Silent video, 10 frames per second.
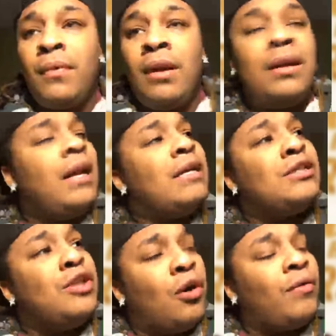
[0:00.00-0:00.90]
there's
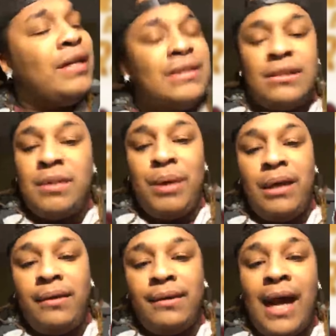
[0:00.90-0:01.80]
no reason to
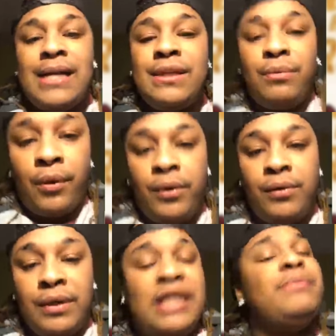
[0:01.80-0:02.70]
be nice and
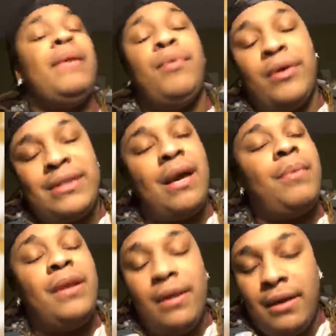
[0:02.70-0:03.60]
rude. These people is coming
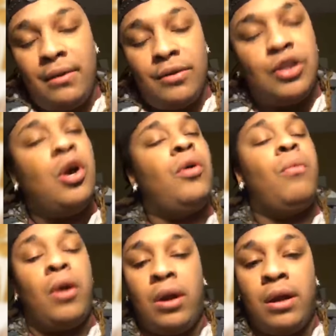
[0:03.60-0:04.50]
here to go to
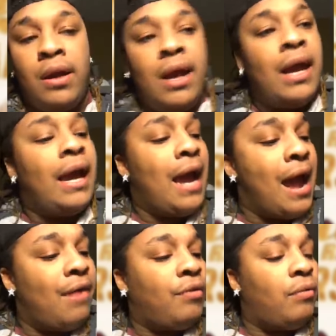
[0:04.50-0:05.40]
work and
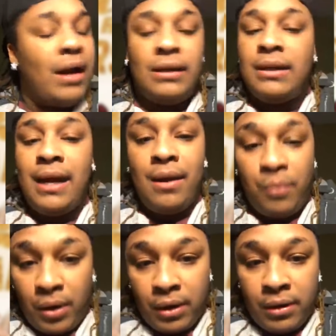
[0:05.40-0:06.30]
have a regular day at
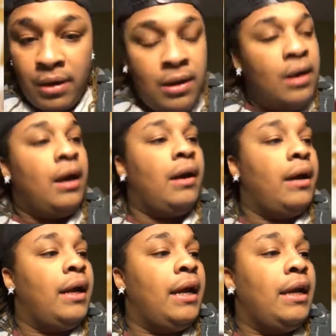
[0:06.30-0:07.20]
work, honey, and